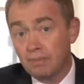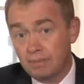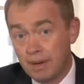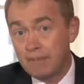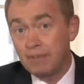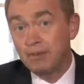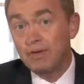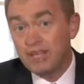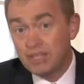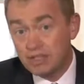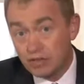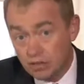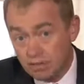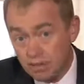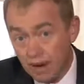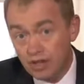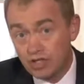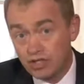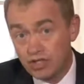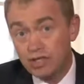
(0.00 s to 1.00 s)
people need to
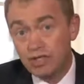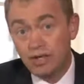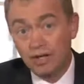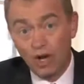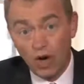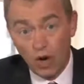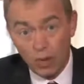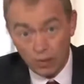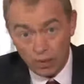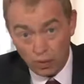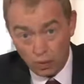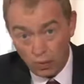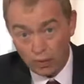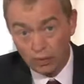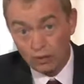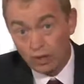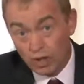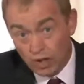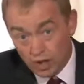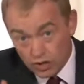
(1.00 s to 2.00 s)
imagine, and I hope they
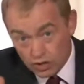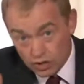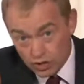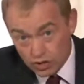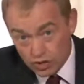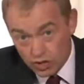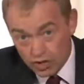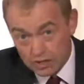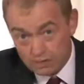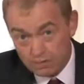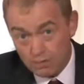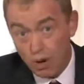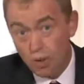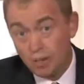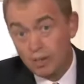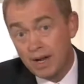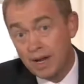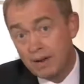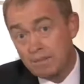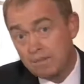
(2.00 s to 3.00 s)
will just at this
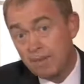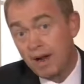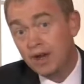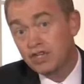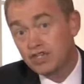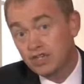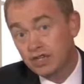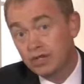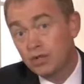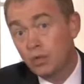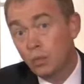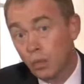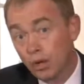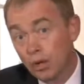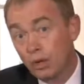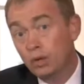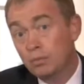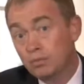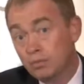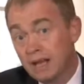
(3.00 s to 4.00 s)
moment imagine what
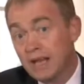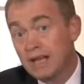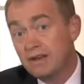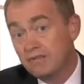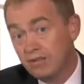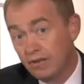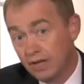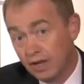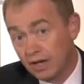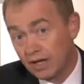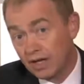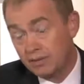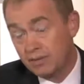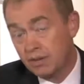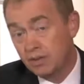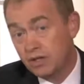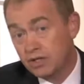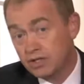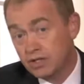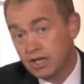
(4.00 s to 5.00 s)
it will mean for their
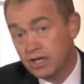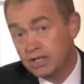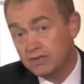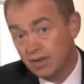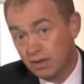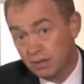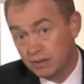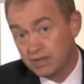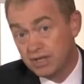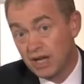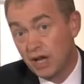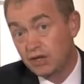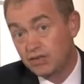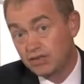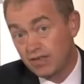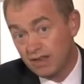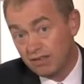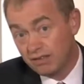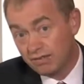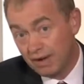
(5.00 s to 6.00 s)
communities, for
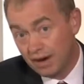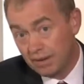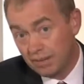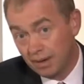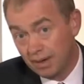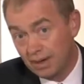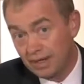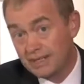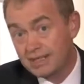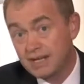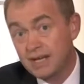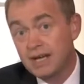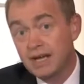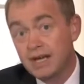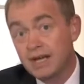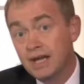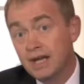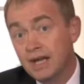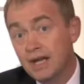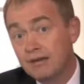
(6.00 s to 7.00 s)
themselves, for their families,
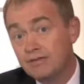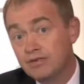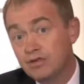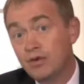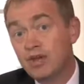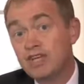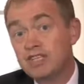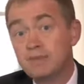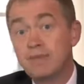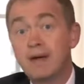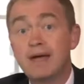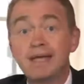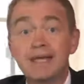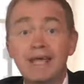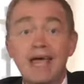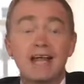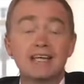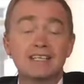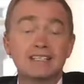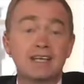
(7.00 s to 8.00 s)
if Theresa May
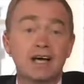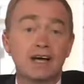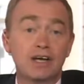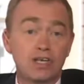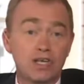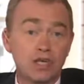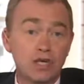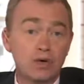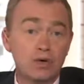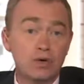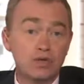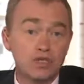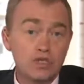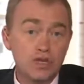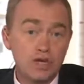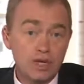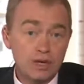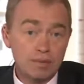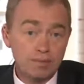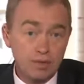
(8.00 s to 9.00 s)
gets that
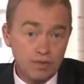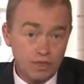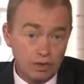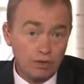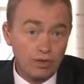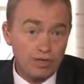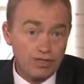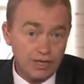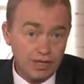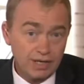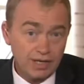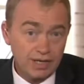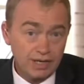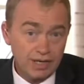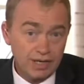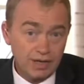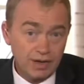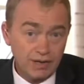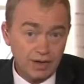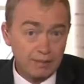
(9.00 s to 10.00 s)
huge majority.
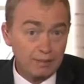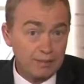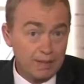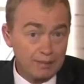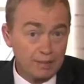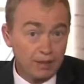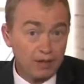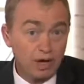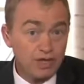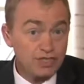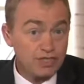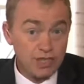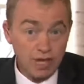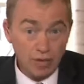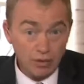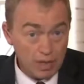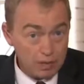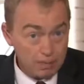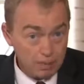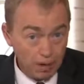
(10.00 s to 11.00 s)
And the Liberal Democrats are the
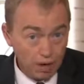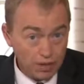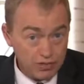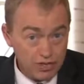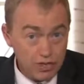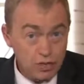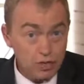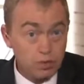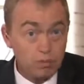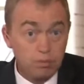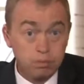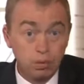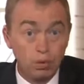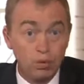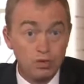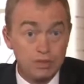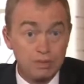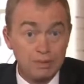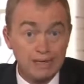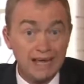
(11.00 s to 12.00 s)
only party who can
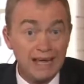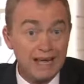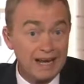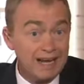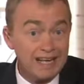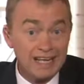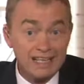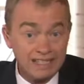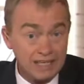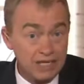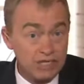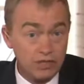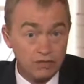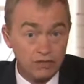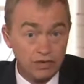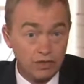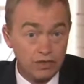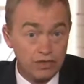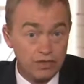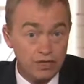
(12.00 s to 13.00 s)
plausibly gain any seats off
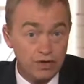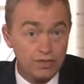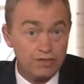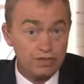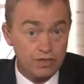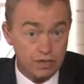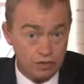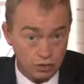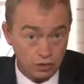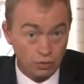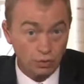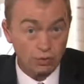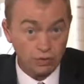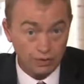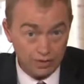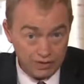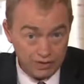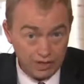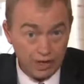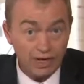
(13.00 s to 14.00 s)
the Conservatives at all
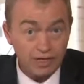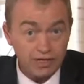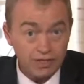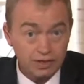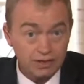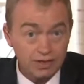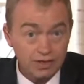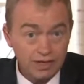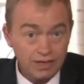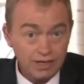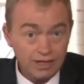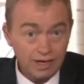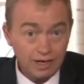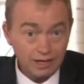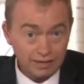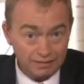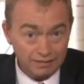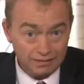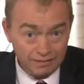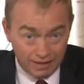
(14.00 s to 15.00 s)
in this election.
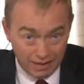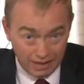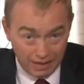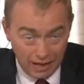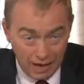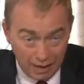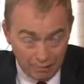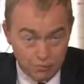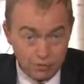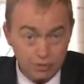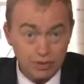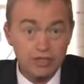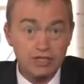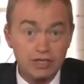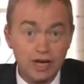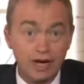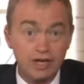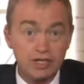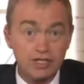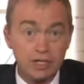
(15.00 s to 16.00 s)
And that absolutely
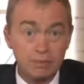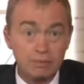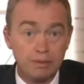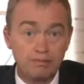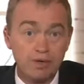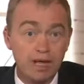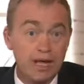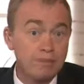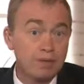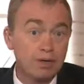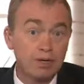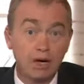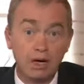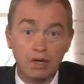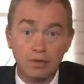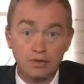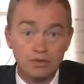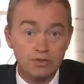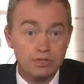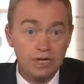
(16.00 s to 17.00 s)
stacks up. If Labour are going to
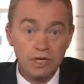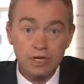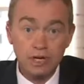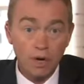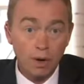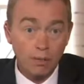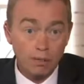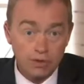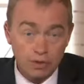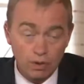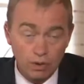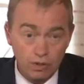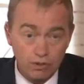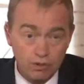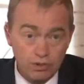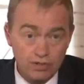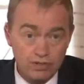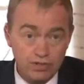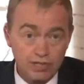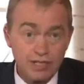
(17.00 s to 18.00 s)
lose up to
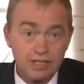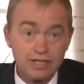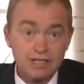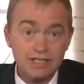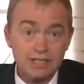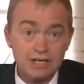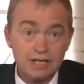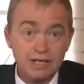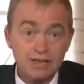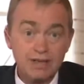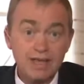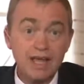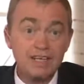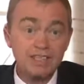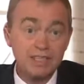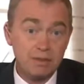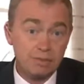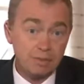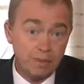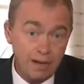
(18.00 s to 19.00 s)
100 seats, the
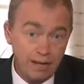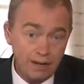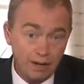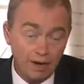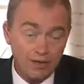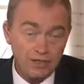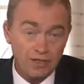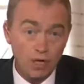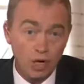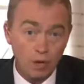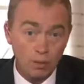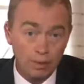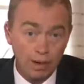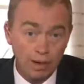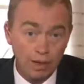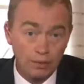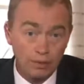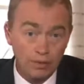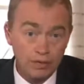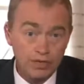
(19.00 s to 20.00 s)
SNP like to go
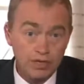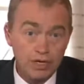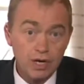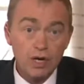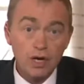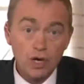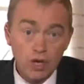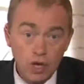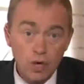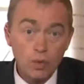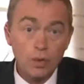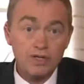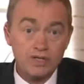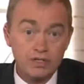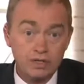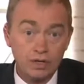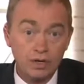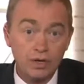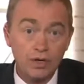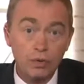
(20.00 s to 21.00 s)
backwards, who is
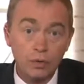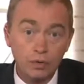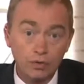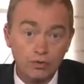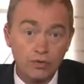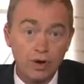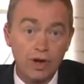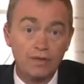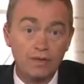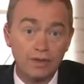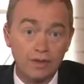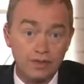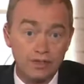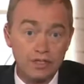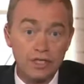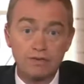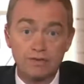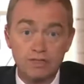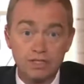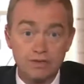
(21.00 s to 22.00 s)
there who will threaten the
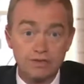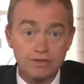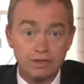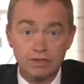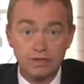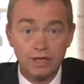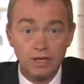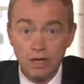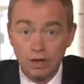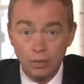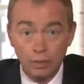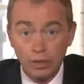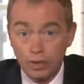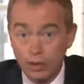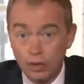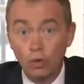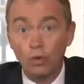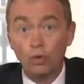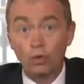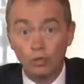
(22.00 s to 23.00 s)
Conservatives? And we
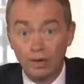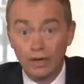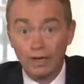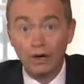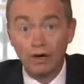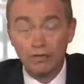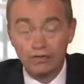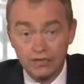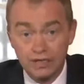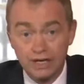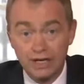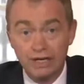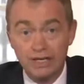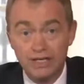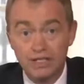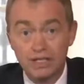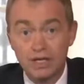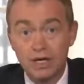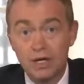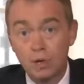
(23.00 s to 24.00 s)
could all reel off
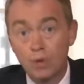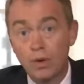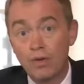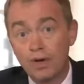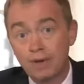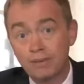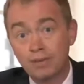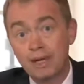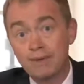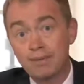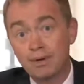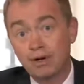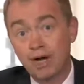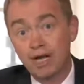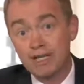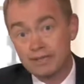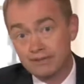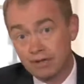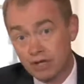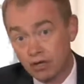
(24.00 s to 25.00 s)
seats where the Liberal
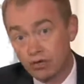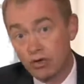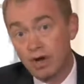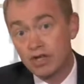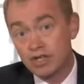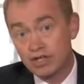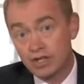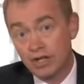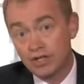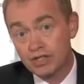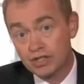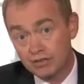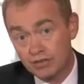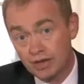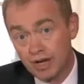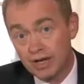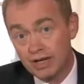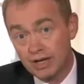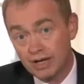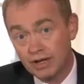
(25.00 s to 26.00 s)
Democrats have a great chance of
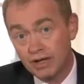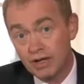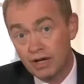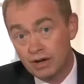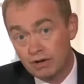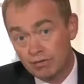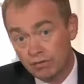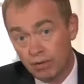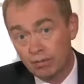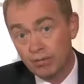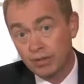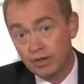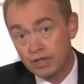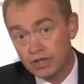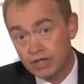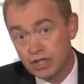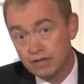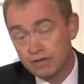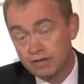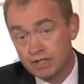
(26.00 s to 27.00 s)
gaining from the
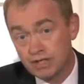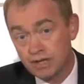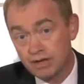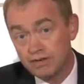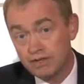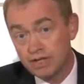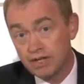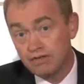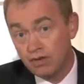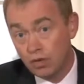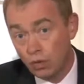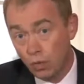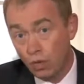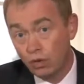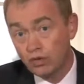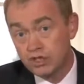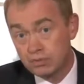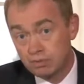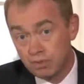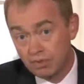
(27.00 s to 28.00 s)
Conservatives. And if you
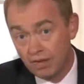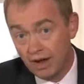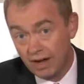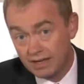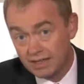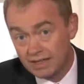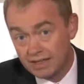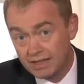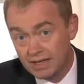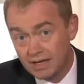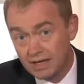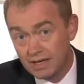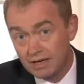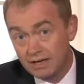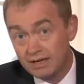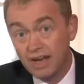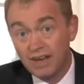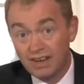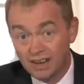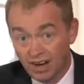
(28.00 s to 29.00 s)
want to prevent
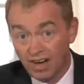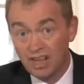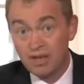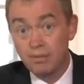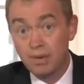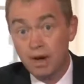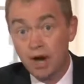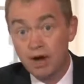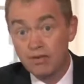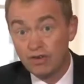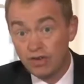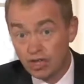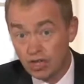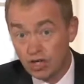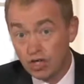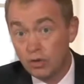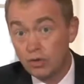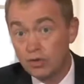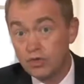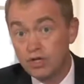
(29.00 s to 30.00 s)
that nightmare of a
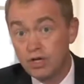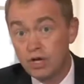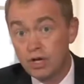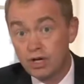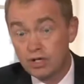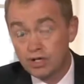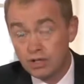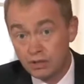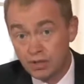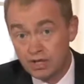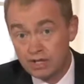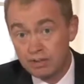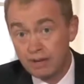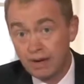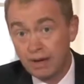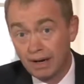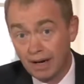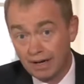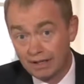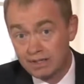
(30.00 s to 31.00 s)
huge Theresa
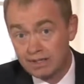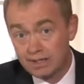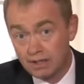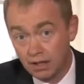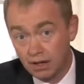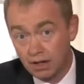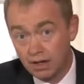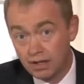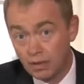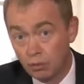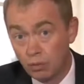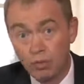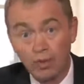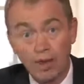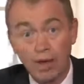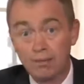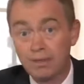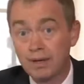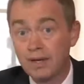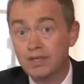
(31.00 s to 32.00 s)
May landslide, and what
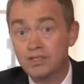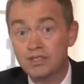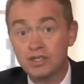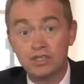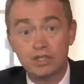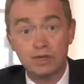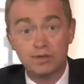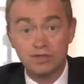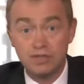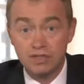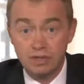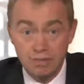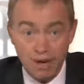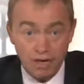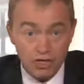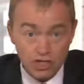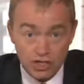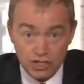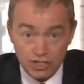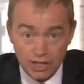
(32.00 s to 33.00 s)
that means in terms of
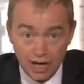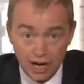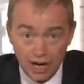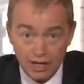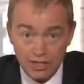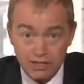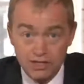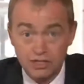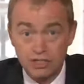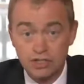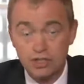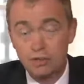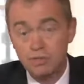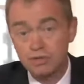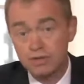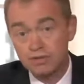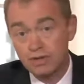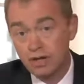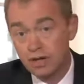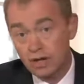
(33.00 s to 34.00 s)
dementia tax, in
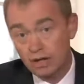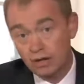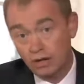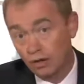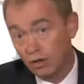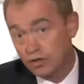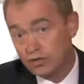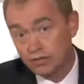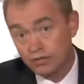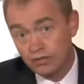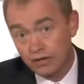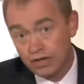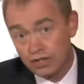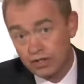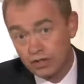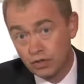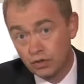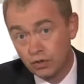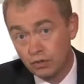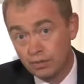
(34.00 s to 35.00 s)
terms of the loss of free
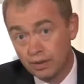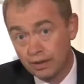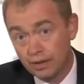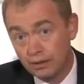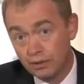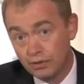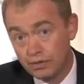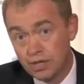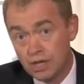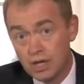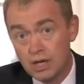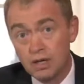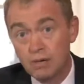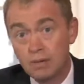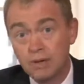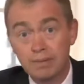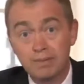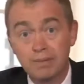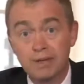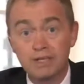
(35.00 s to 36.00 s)
school meals,
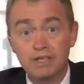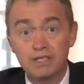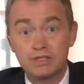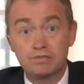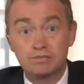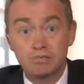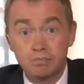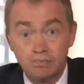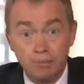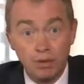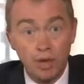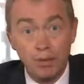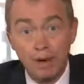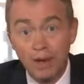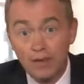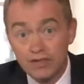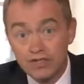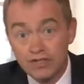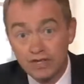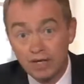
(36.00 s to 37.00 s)
when it means coming
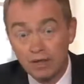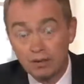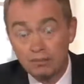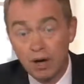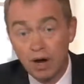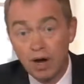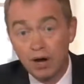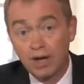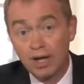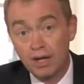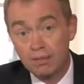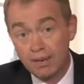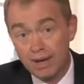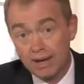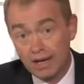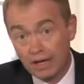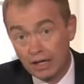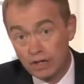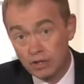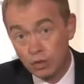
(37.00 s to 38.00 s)
out of the single market and
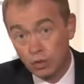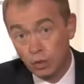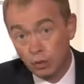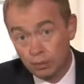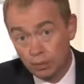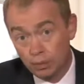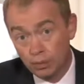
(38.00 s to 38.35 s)
making us all